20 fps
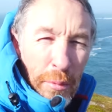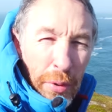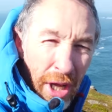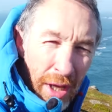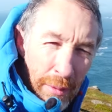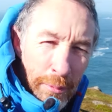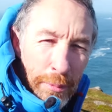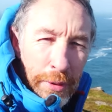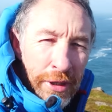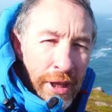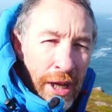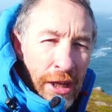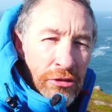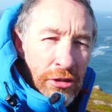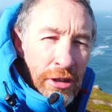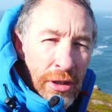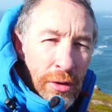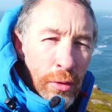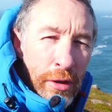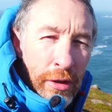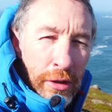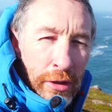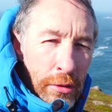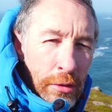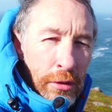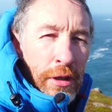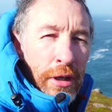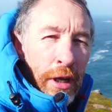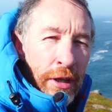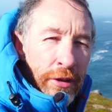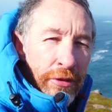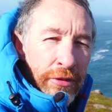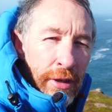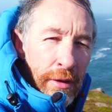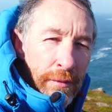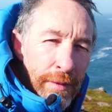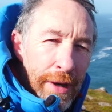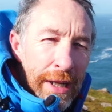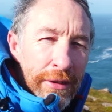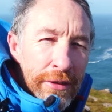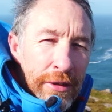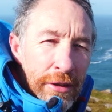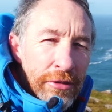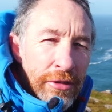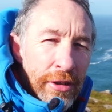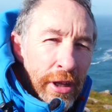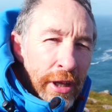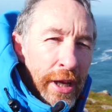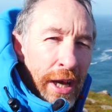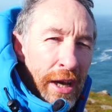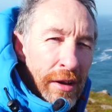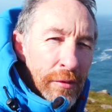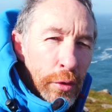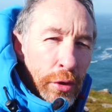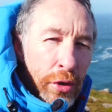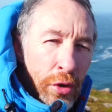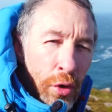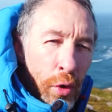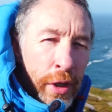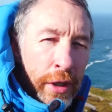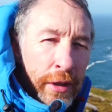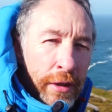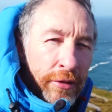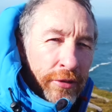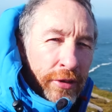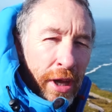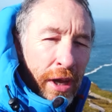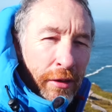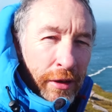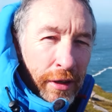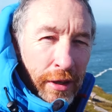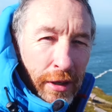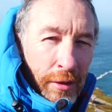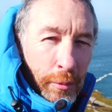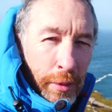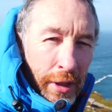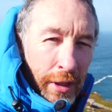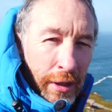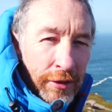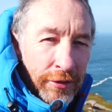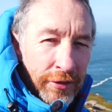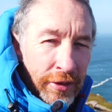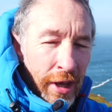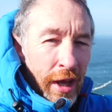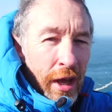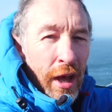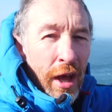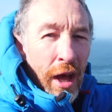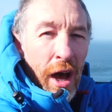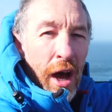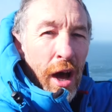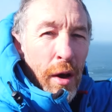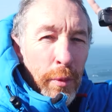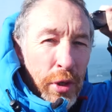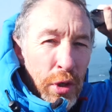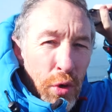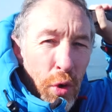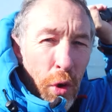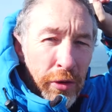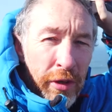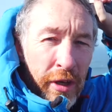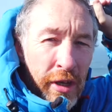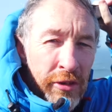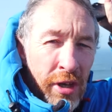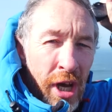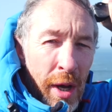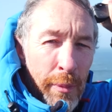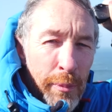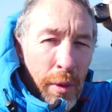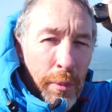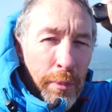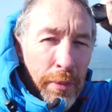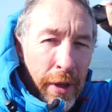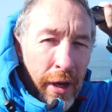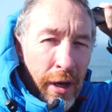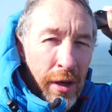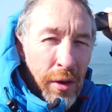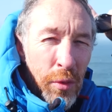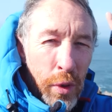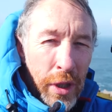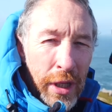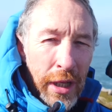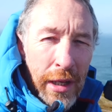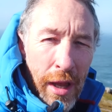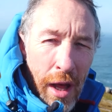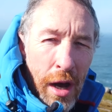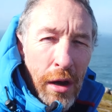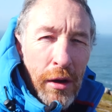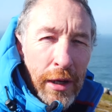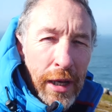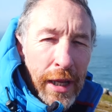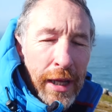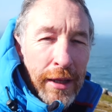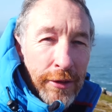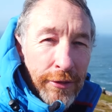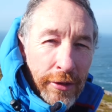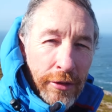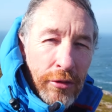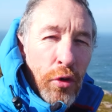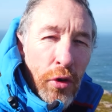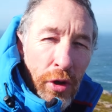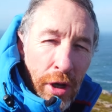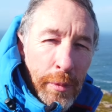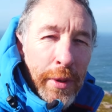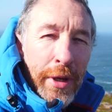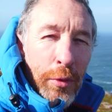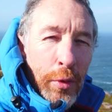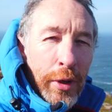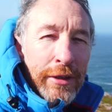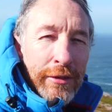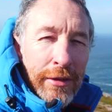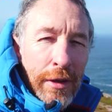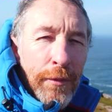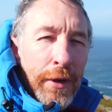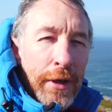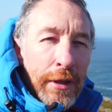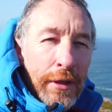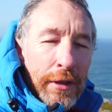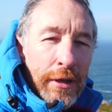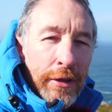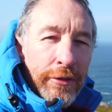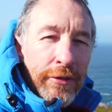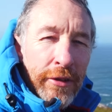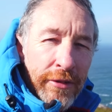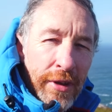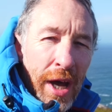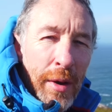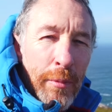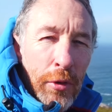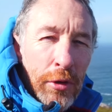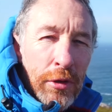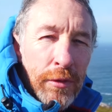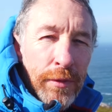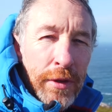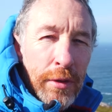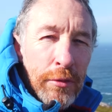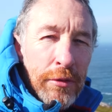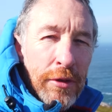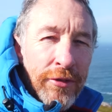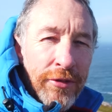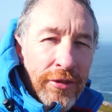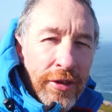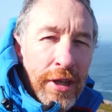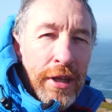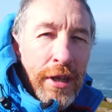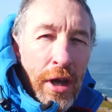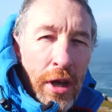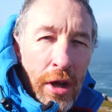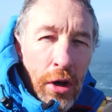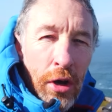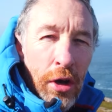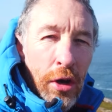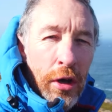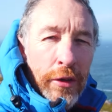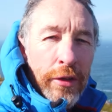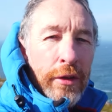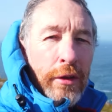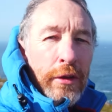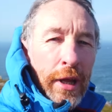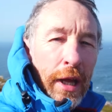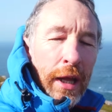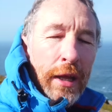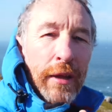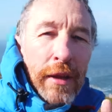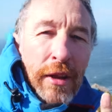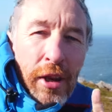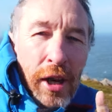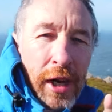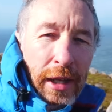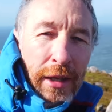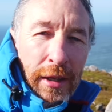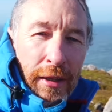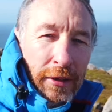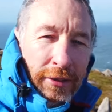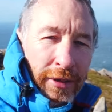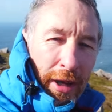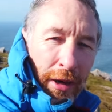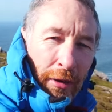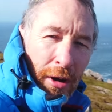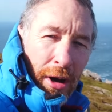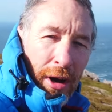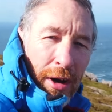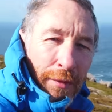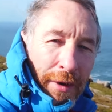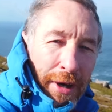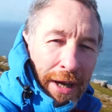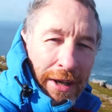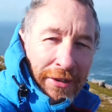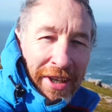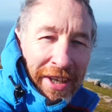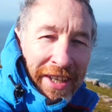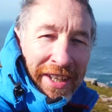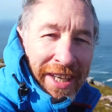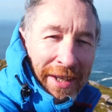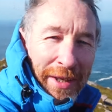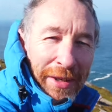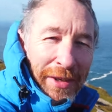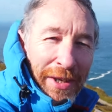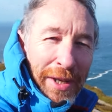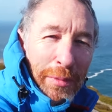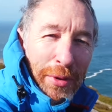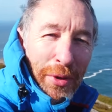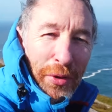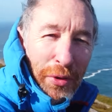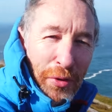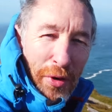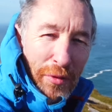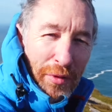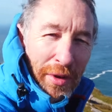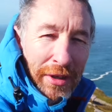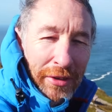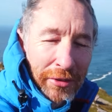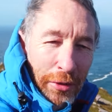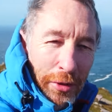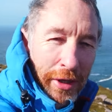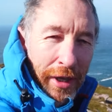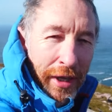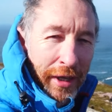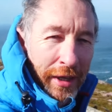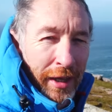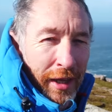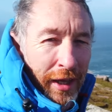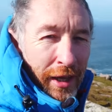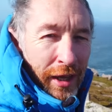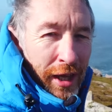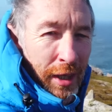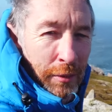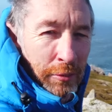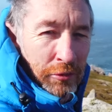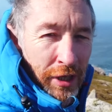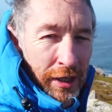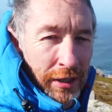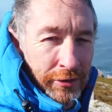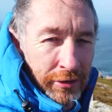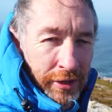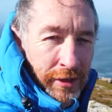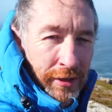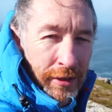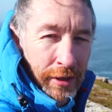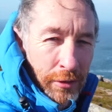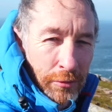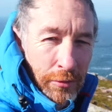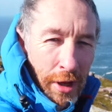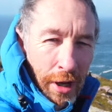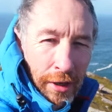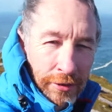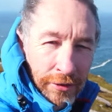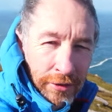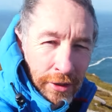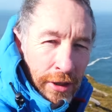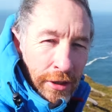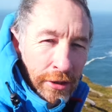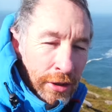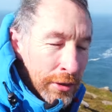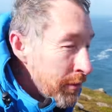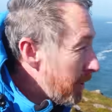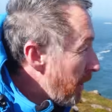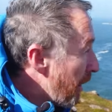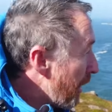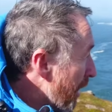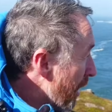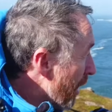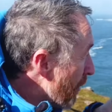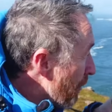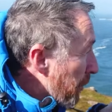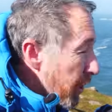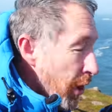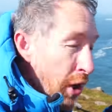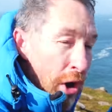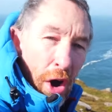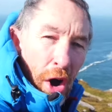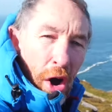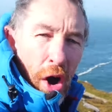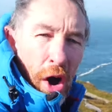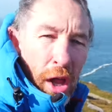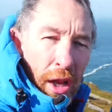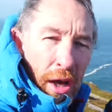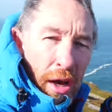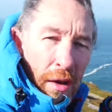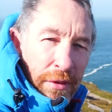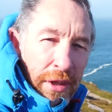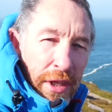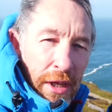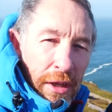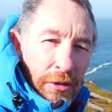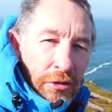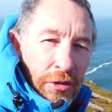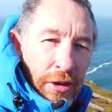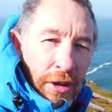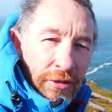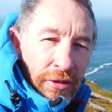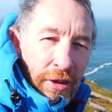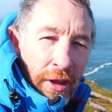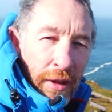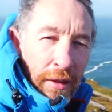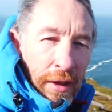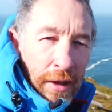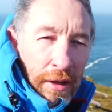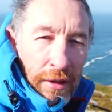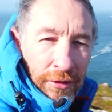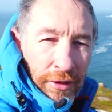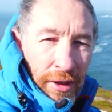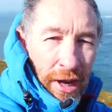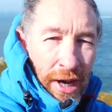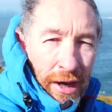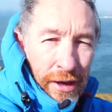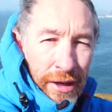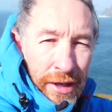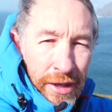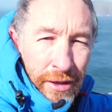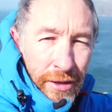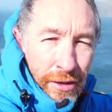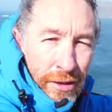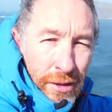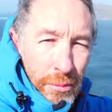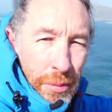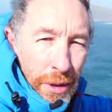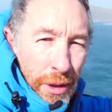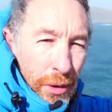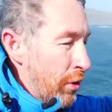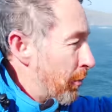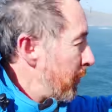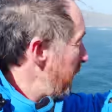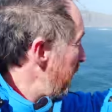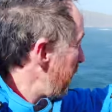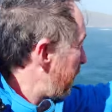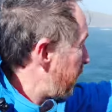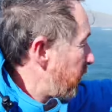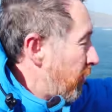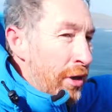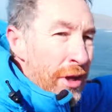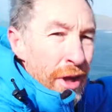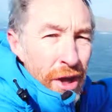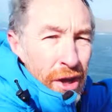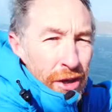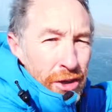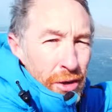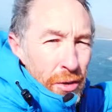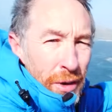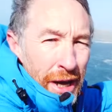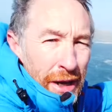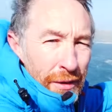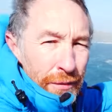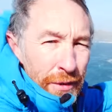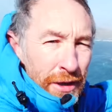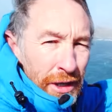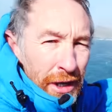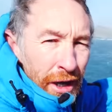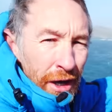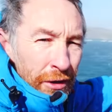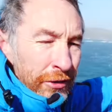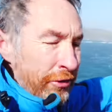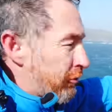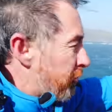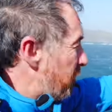but I'm potentially going to utilize the advantage that I have with knowing this area, because when you go to the top up there with a long lens, it's going to be quite difficult because there's not much for you to see other than the islands that are off as I get nearly blown over. It's okay, I'm sheltered here on rocks sitting down, but all of the interesting things are here below me. So you have Clogher